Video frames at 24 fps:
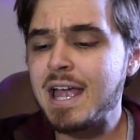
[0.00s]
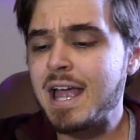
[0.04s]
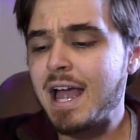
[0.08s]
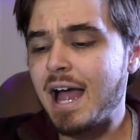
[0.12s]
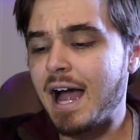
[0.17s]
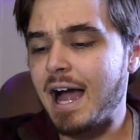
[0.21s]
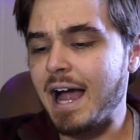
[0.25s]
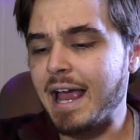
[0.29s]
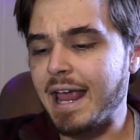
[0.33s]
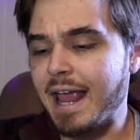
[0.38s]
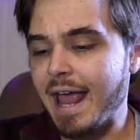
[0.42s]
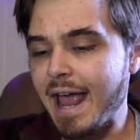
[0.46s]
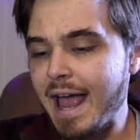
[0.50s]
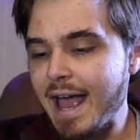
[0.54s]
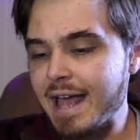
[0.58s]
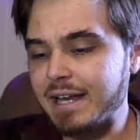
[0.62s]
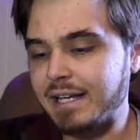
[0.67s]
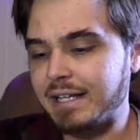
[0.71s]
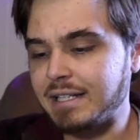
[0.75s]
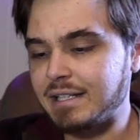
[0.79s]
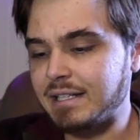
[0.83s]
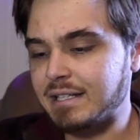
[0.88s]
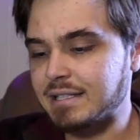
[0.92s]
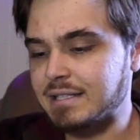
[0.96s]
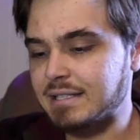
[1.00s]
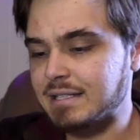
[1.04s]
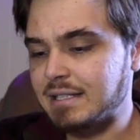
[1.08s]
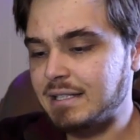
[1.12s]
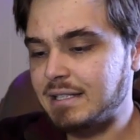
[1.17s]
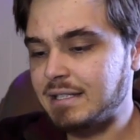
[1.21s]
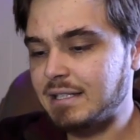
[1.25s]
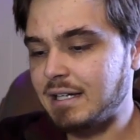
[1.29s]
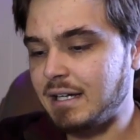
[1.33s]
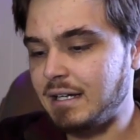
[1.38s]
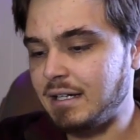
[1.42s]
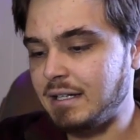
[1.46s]
I hadn't.
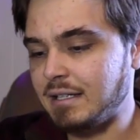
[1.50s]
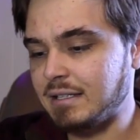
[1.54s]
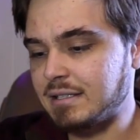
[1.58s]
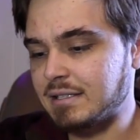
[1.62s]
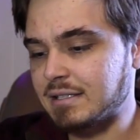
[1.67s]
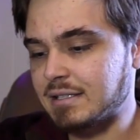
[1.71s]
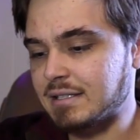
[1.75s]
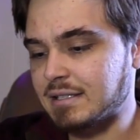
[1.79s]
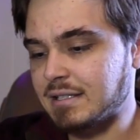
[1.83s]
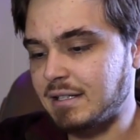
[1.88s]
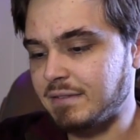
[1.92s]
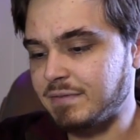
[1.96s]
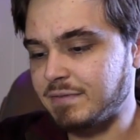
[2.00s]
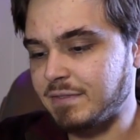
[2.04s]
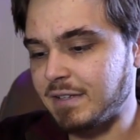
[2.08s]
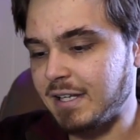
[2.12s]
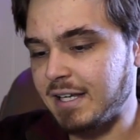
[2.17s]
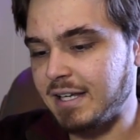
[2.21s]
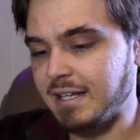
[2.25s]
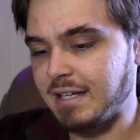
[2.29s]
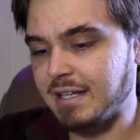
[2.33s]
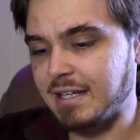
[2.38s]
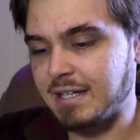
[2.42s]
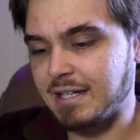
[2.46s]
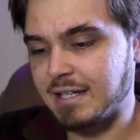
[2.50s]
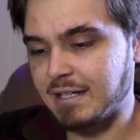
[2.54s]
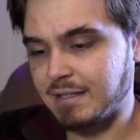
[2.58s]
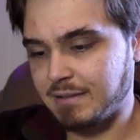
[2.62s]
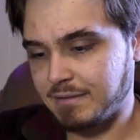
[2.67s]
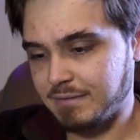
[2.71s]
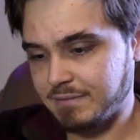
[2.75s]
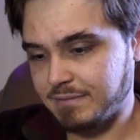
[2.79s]
Stuff like